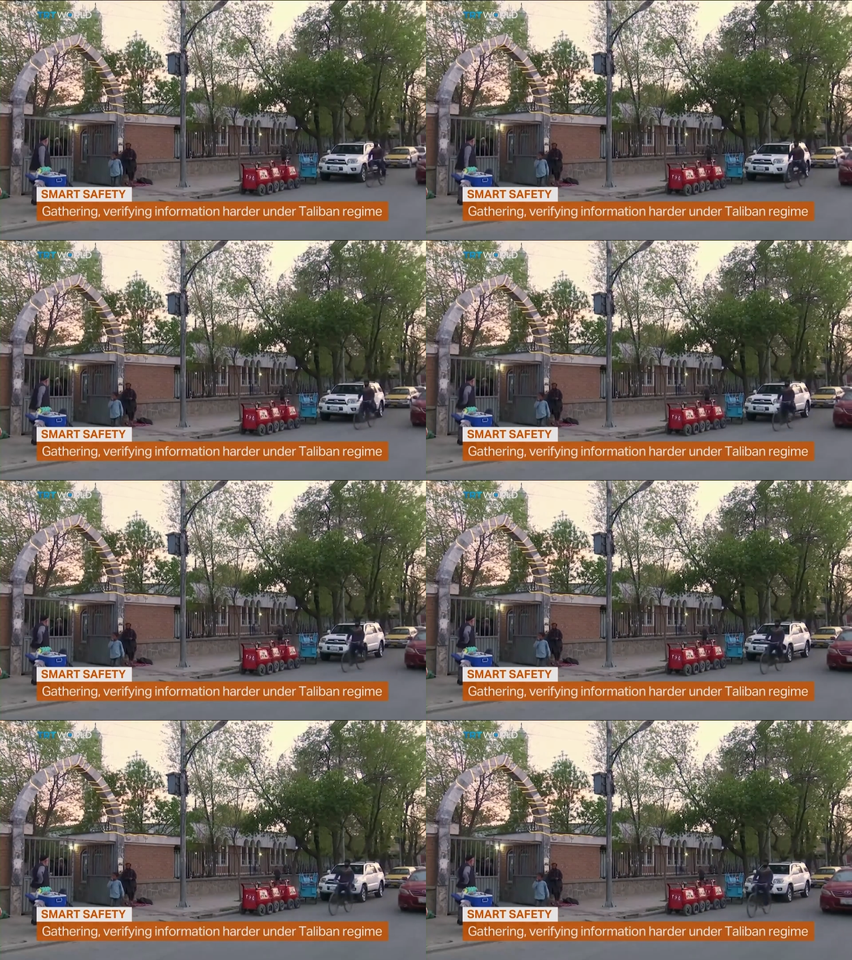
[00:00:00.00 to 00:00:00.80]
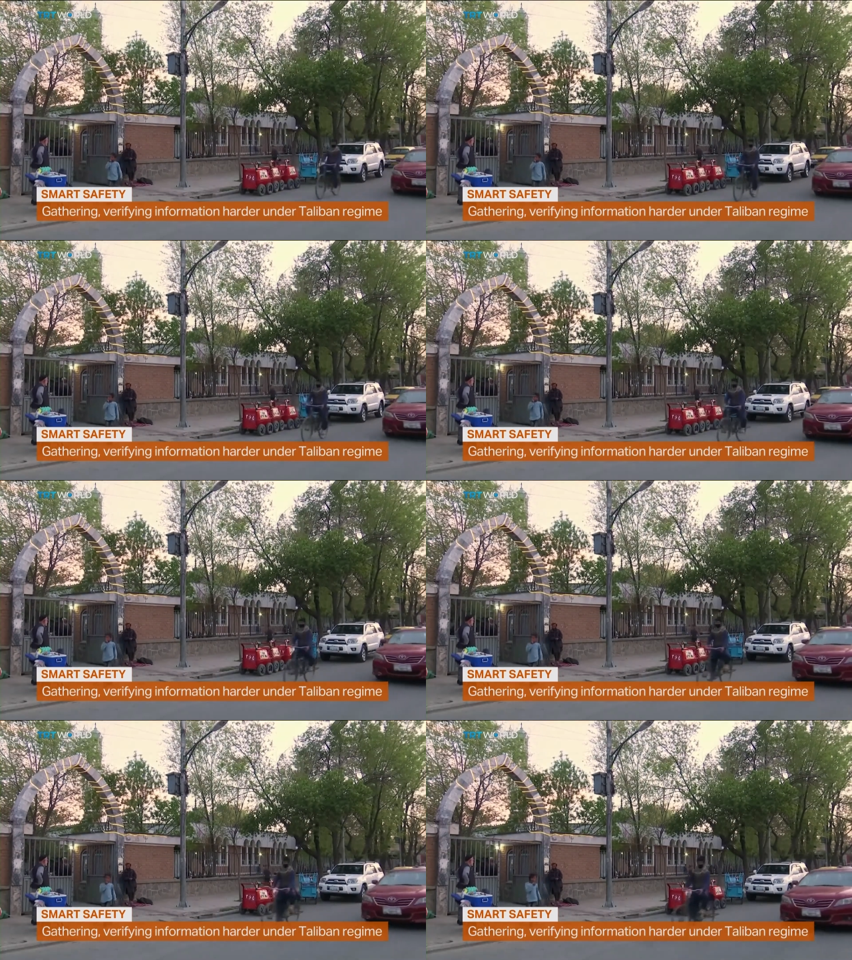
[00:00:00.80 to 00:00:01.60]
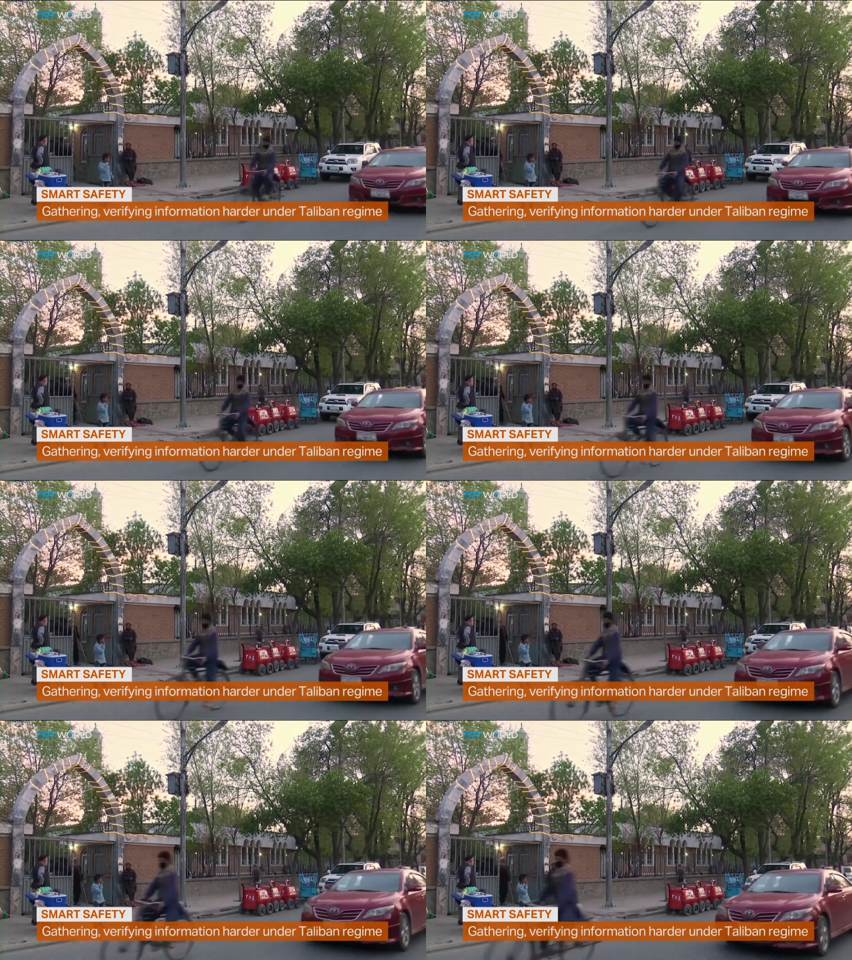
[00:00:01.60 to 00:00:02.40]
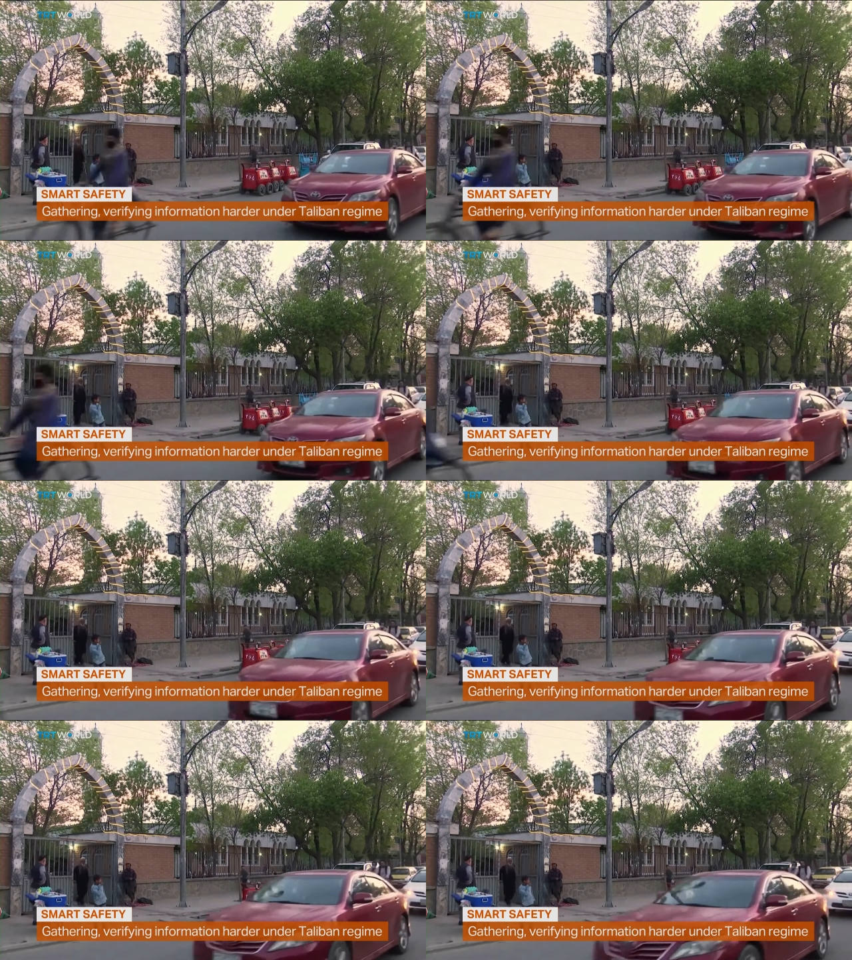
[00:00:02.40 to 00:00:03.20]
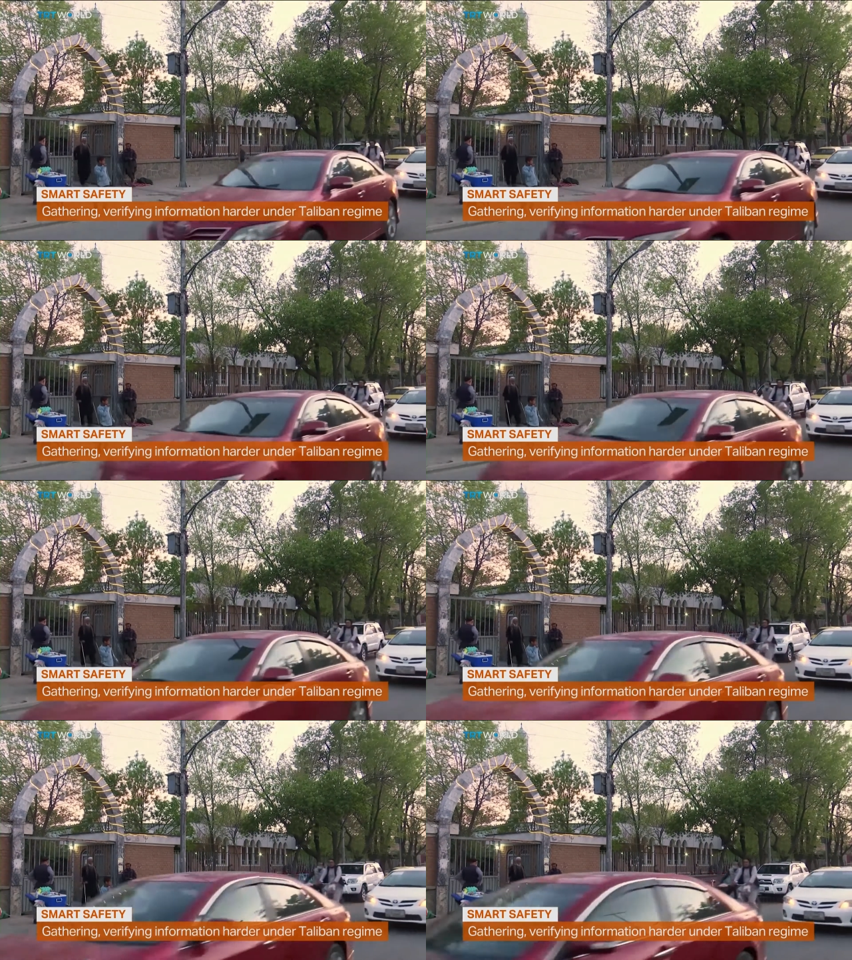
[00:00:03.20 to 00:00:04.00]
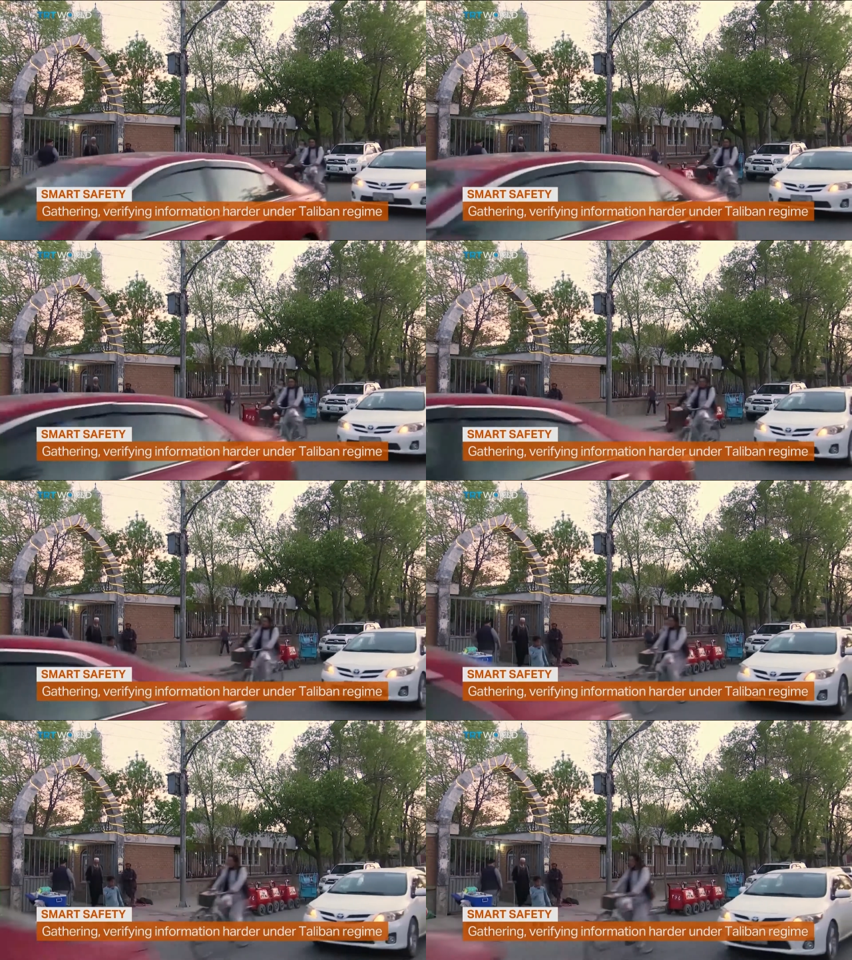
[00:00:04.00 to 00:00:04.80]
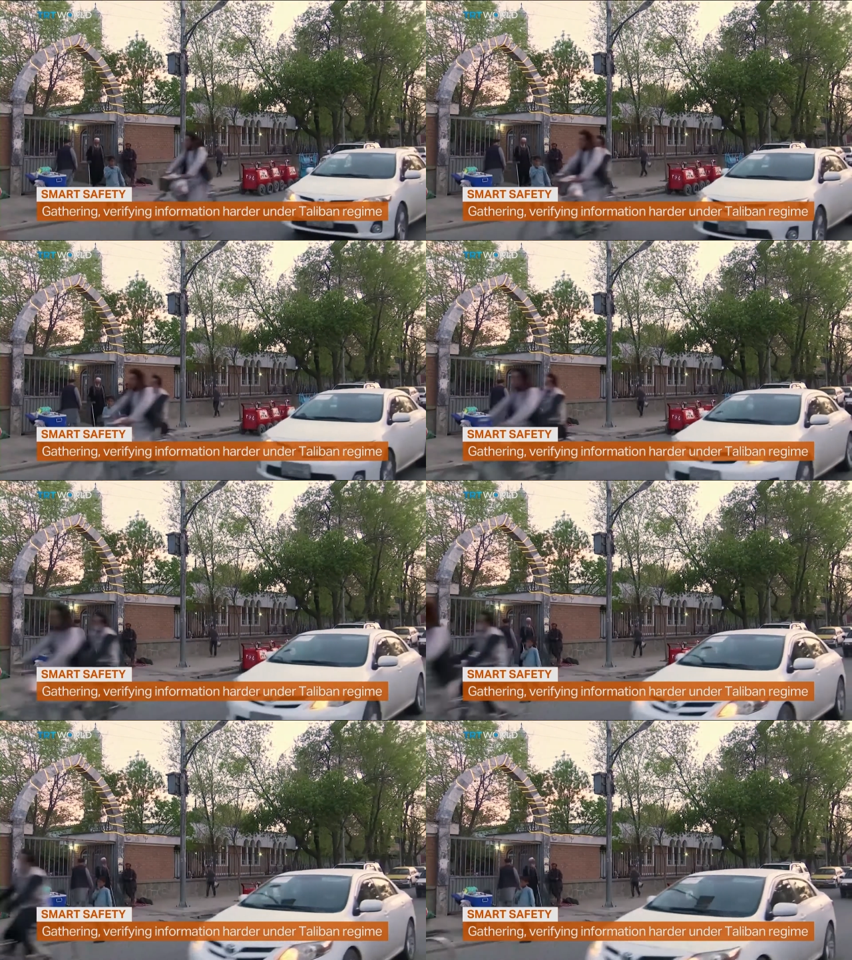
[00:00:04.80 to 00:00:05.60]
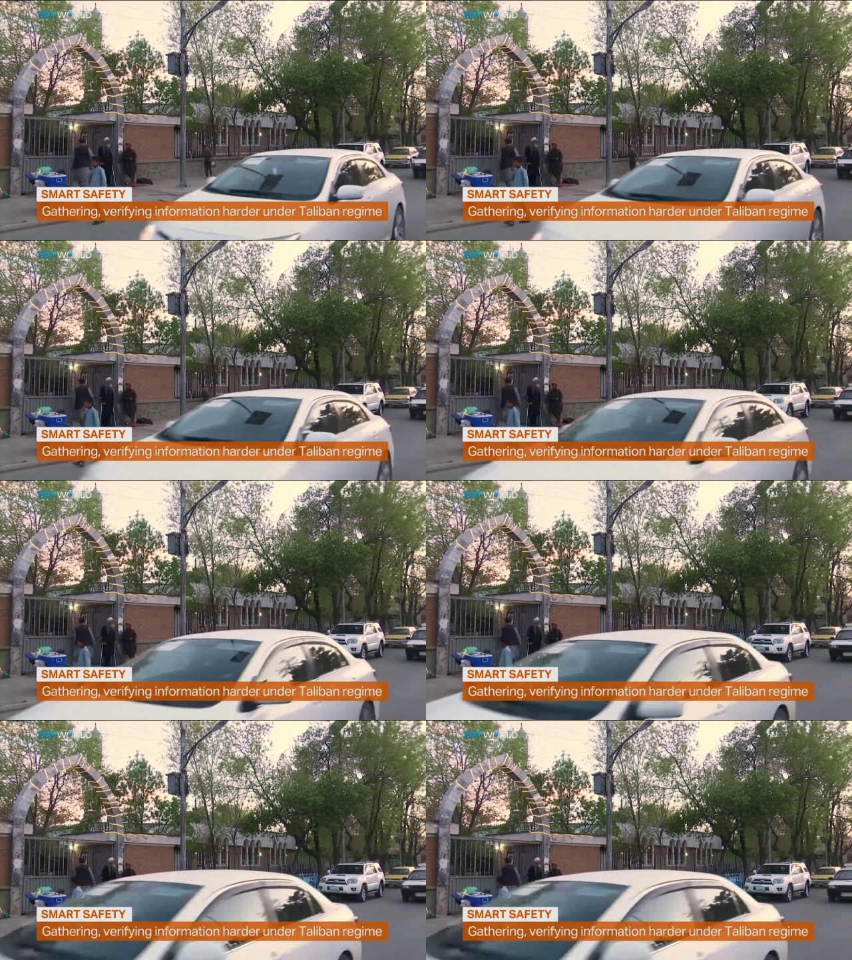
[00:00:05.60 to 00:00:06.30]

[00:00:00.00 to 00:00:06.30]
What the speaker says: (no speaker visible)